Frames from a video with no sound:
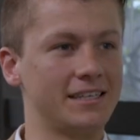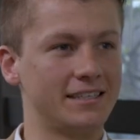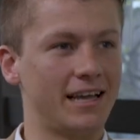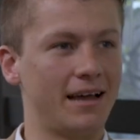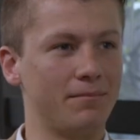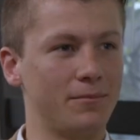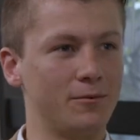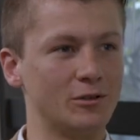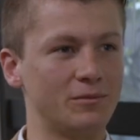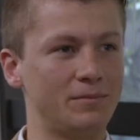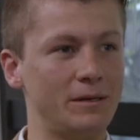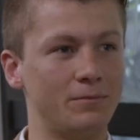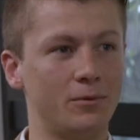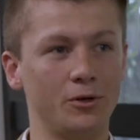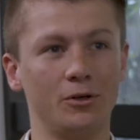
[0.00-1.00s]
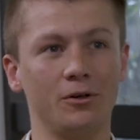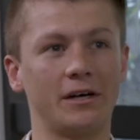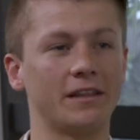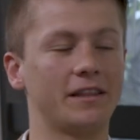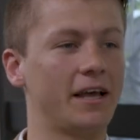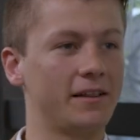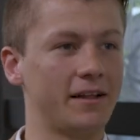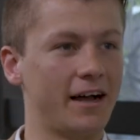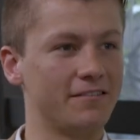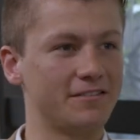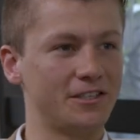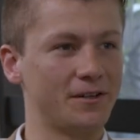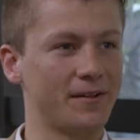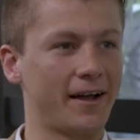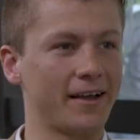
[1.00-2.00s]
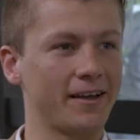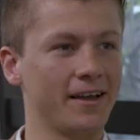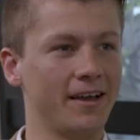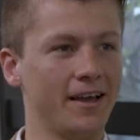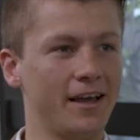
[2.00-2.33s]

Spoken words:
examples, people you look at their lives and you're like,